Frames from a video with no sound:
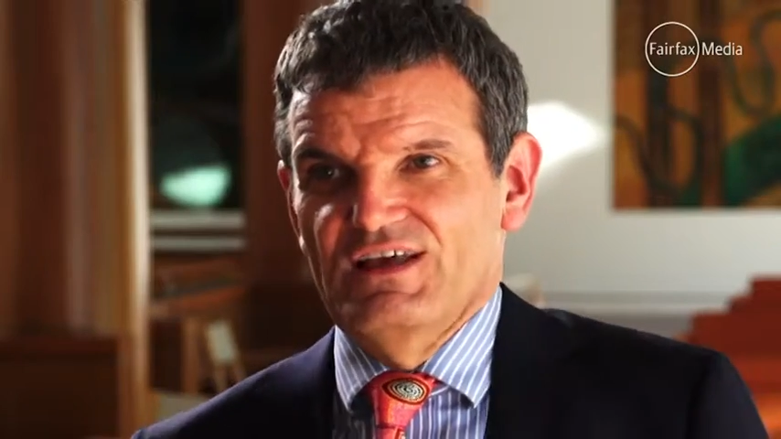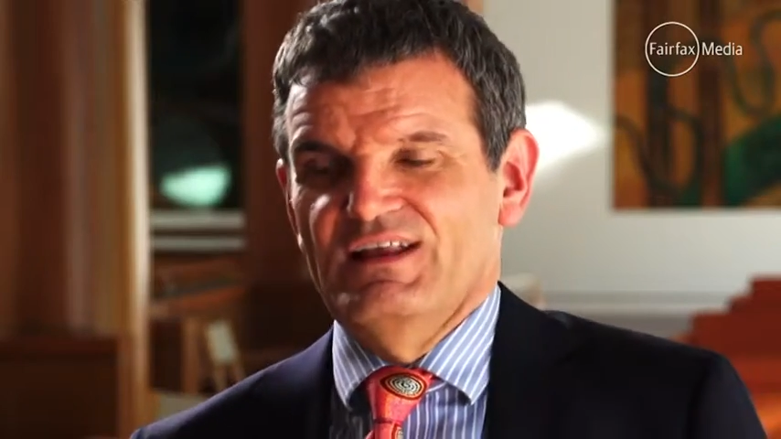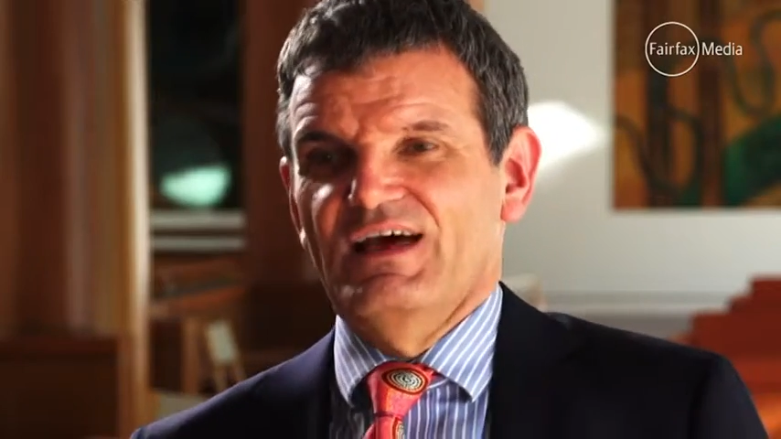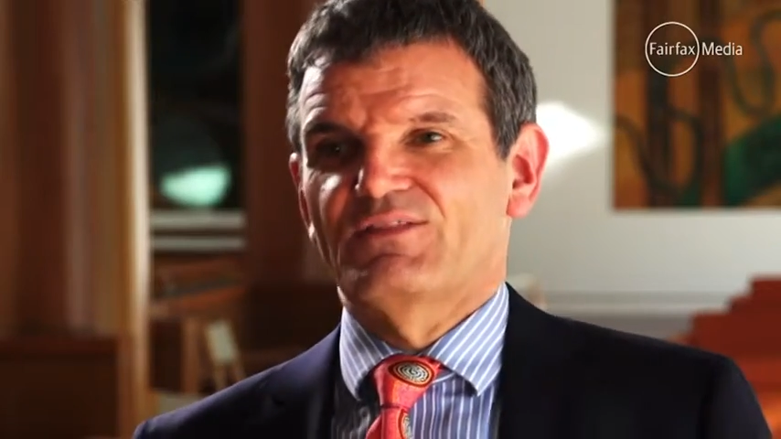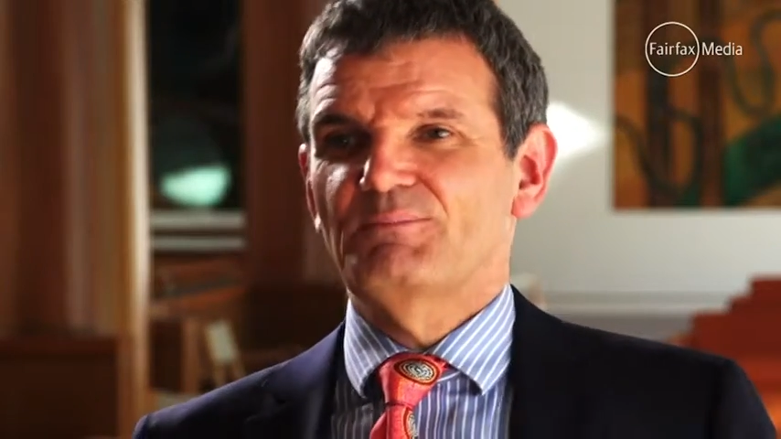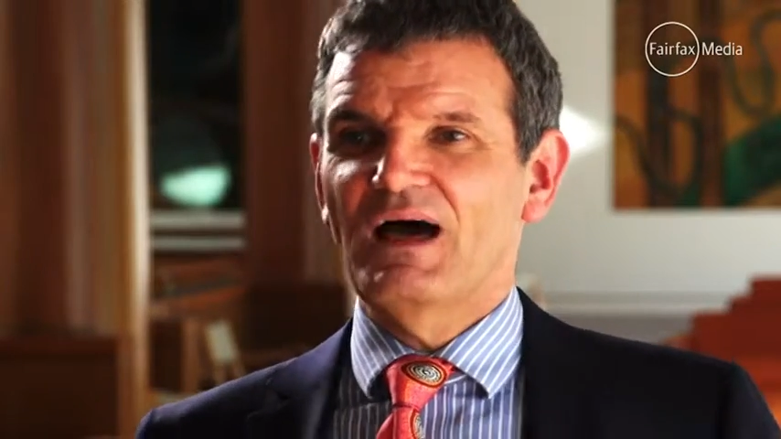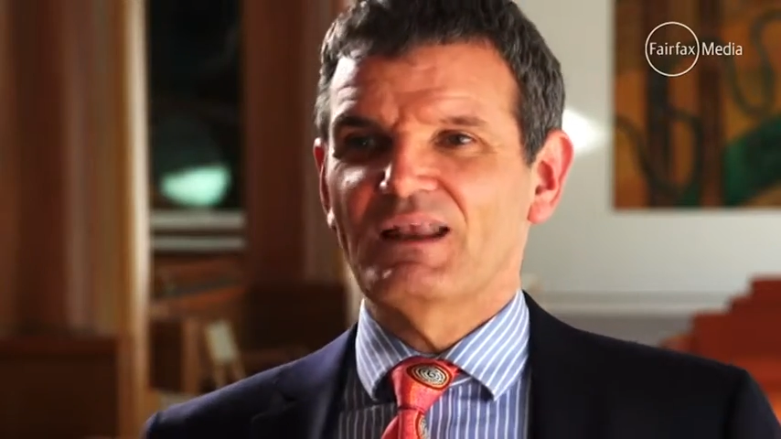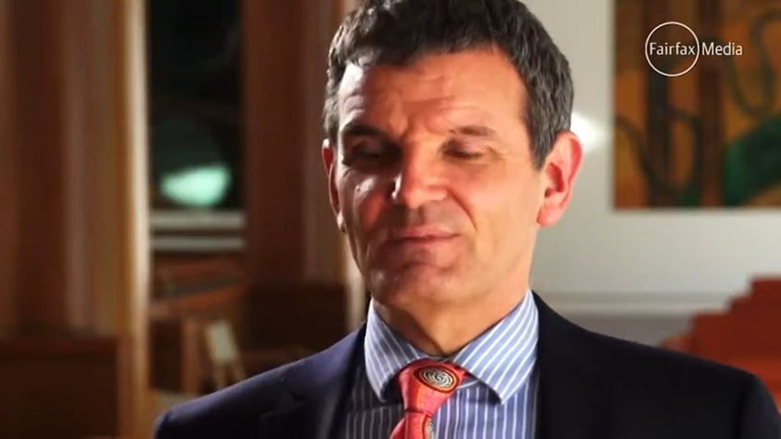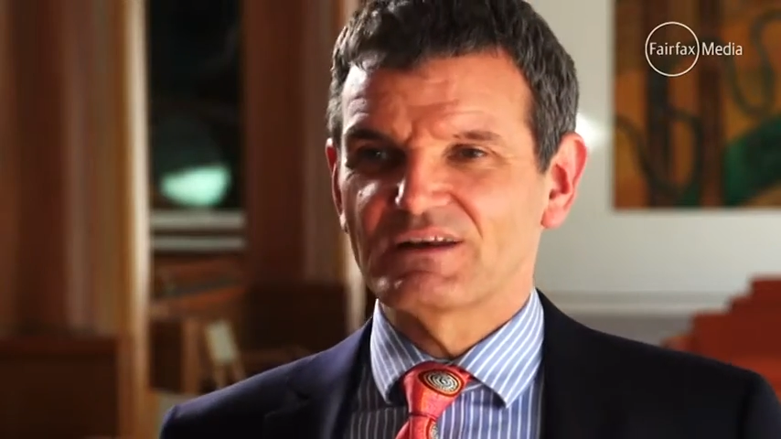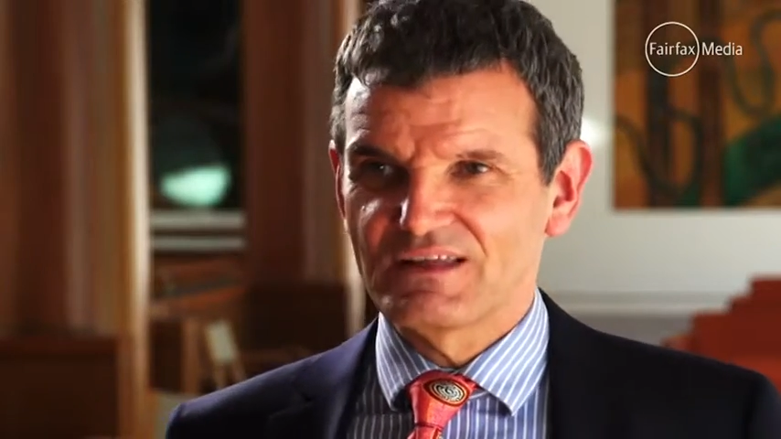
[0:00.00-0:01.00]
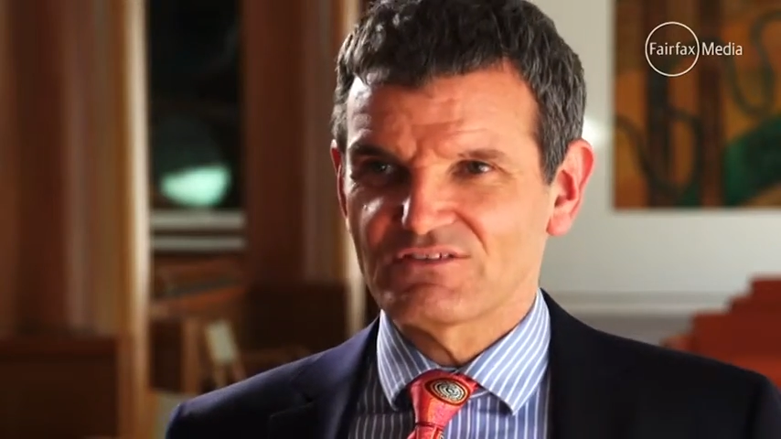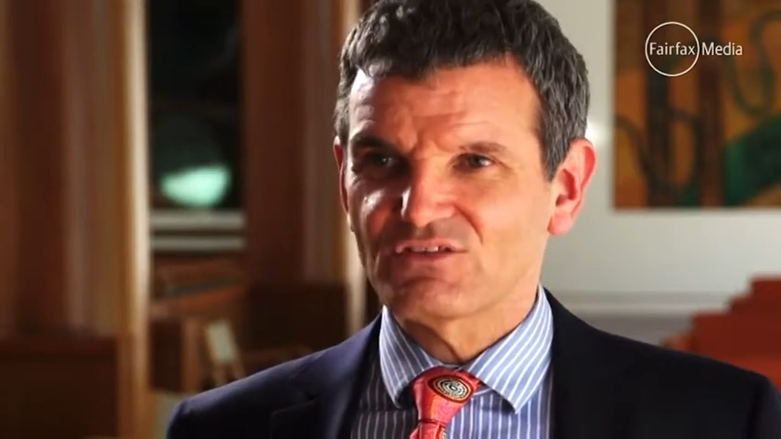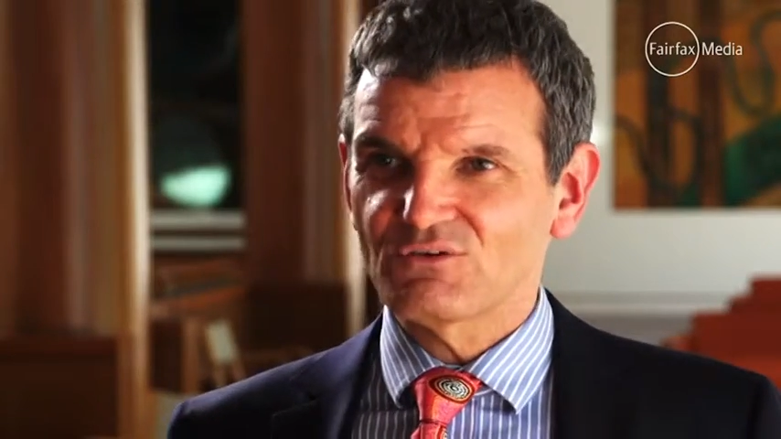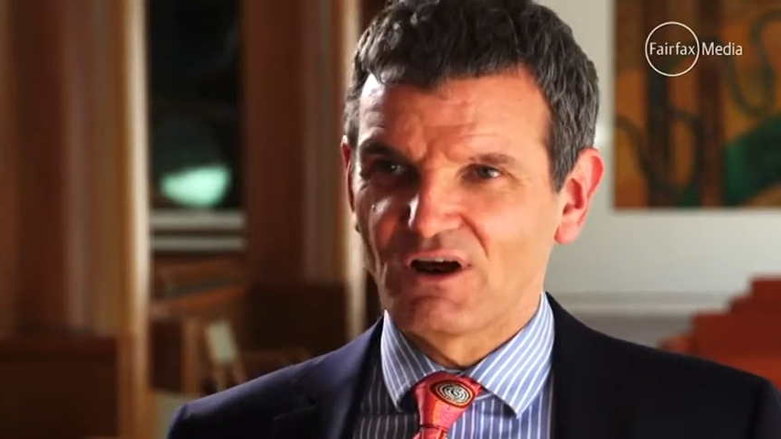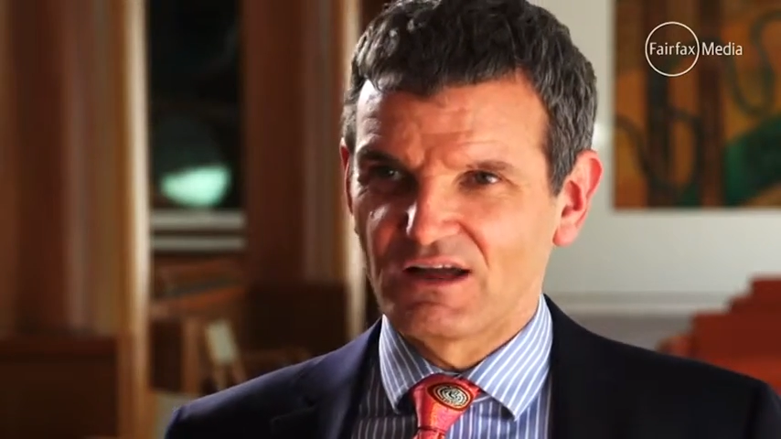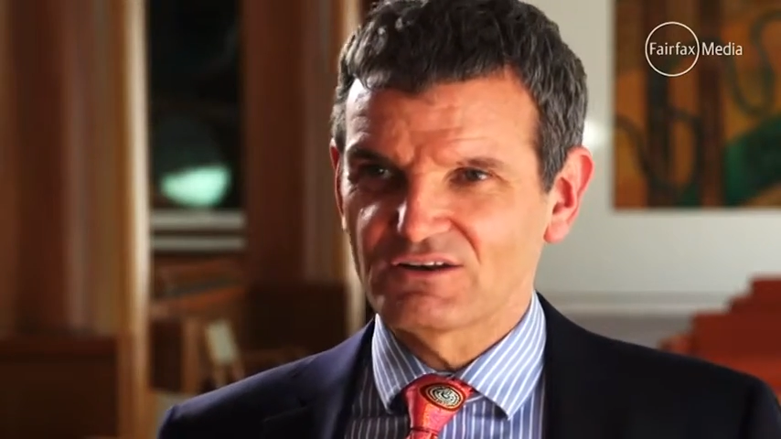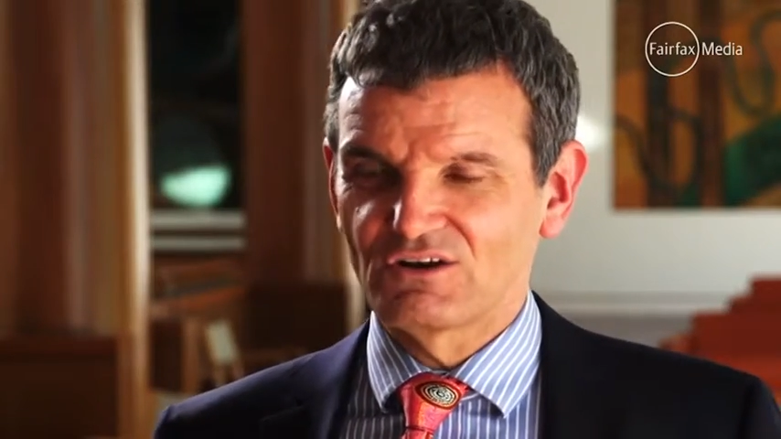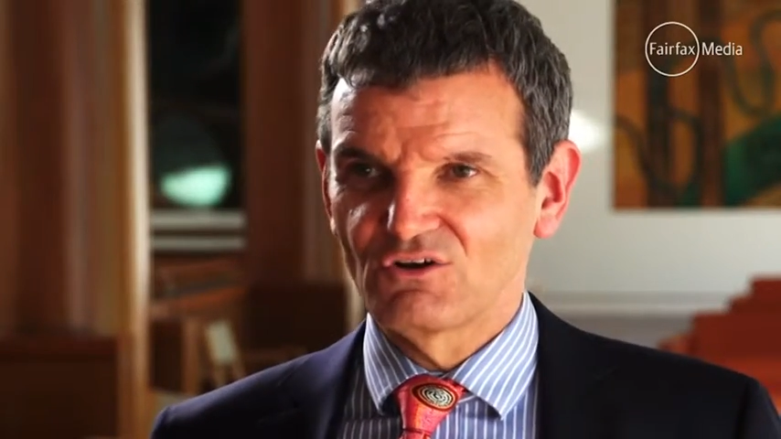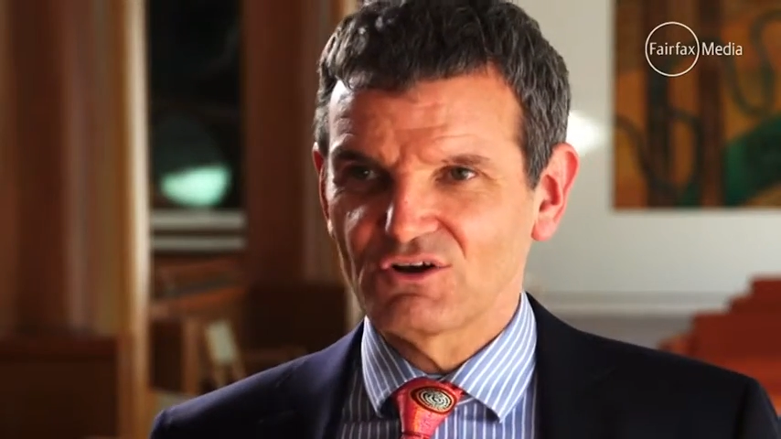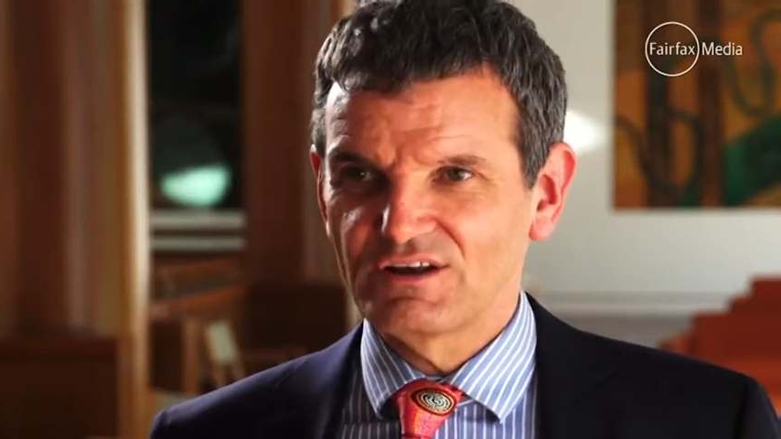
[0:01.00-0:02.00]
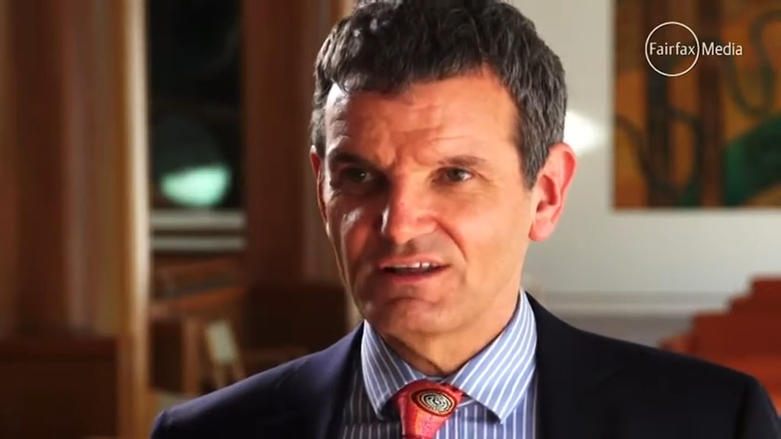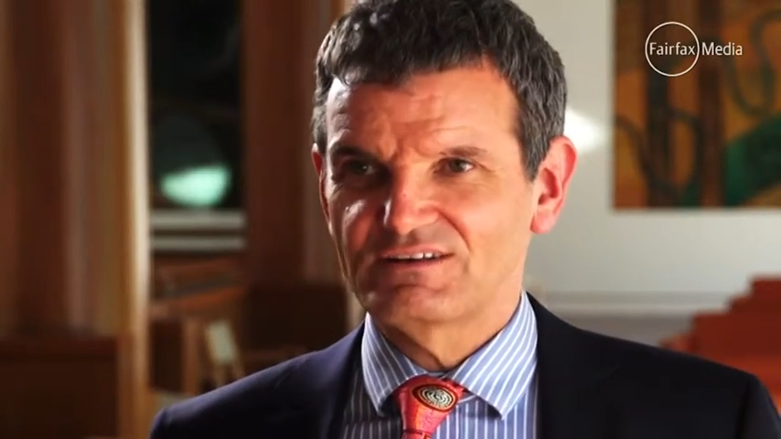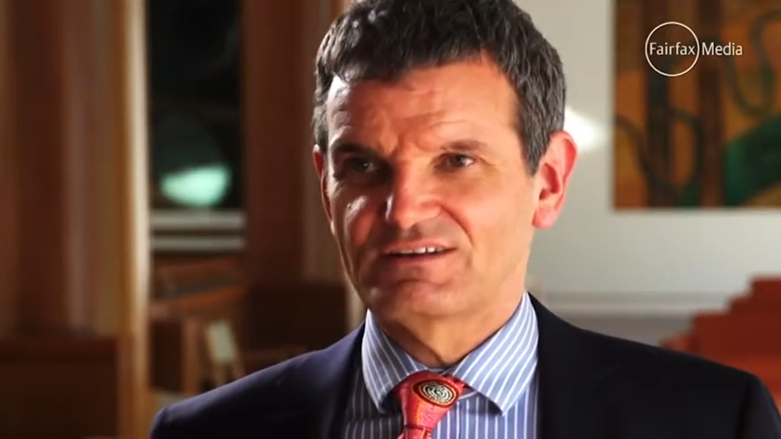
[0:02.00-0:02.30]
Now, the Parliament gets the right to look at it.